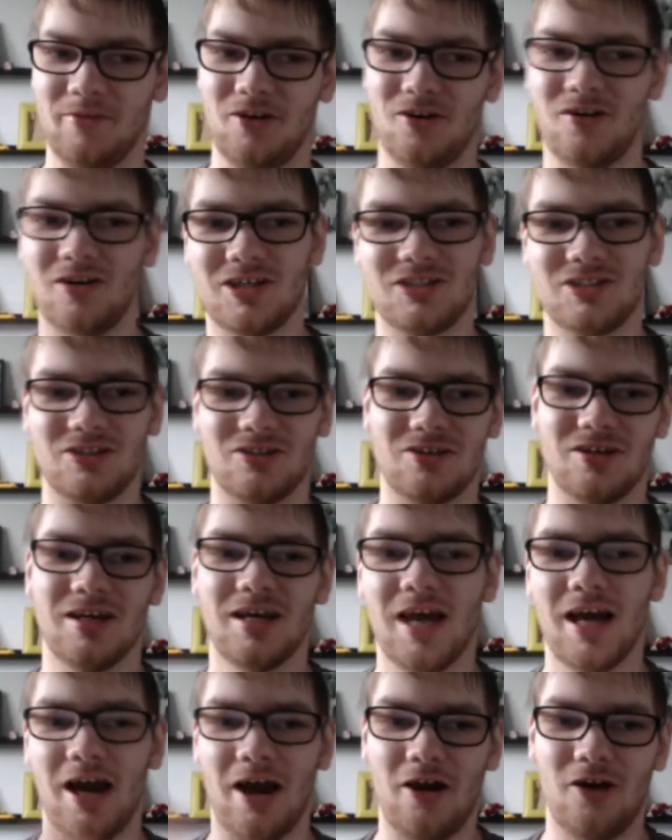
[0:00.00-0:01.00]
You actually,
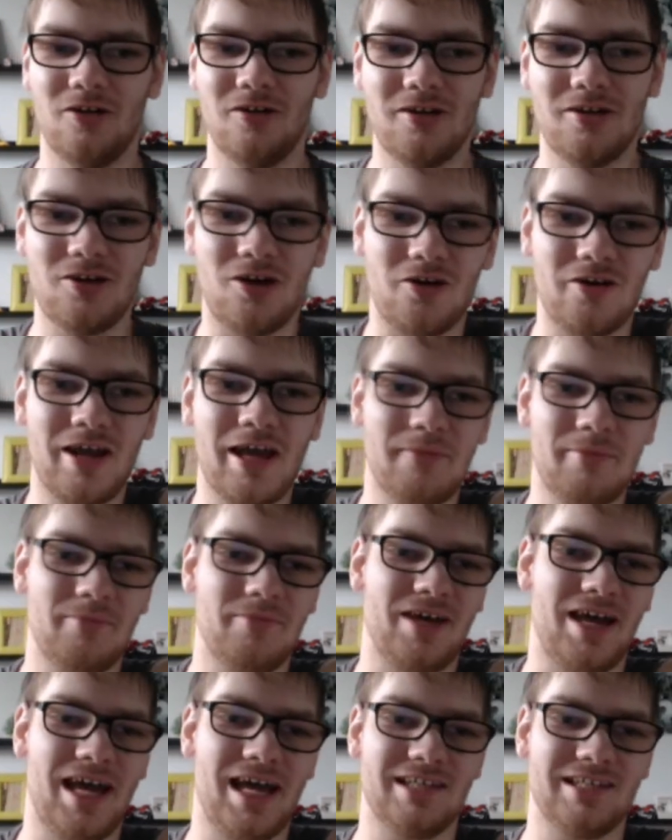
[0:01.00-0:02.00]
I only know
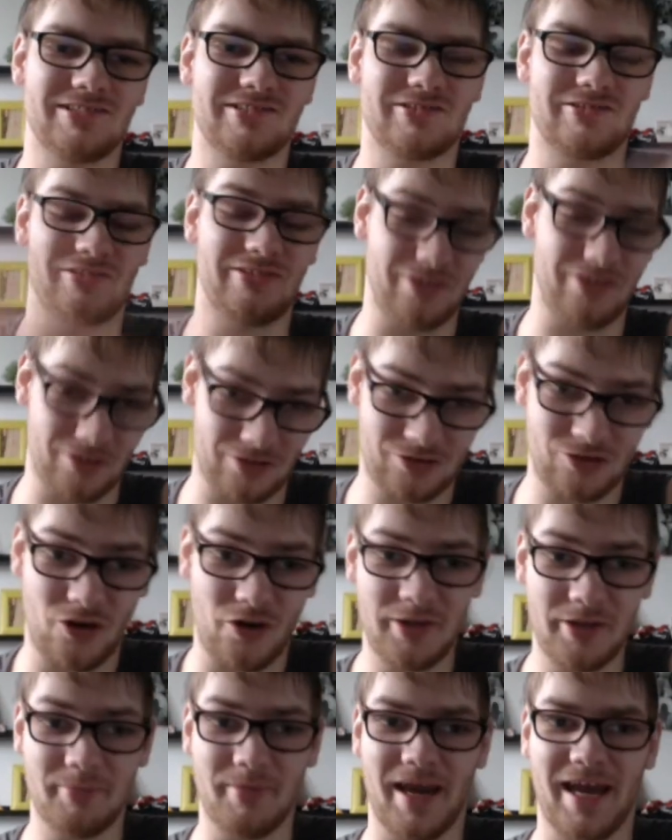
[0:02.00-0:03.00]
him as the
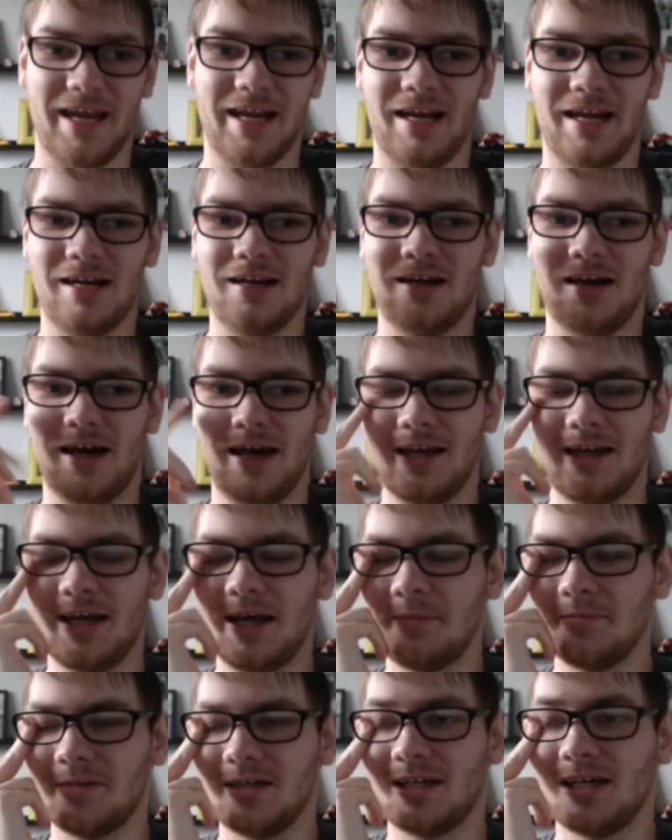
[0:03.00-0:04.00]
toy man, and, and
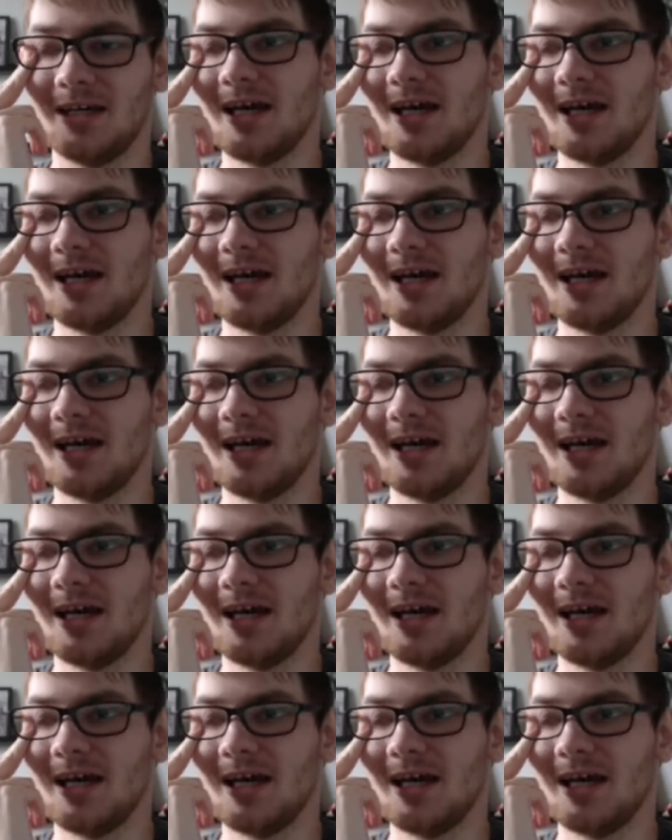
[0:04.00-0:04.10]
I,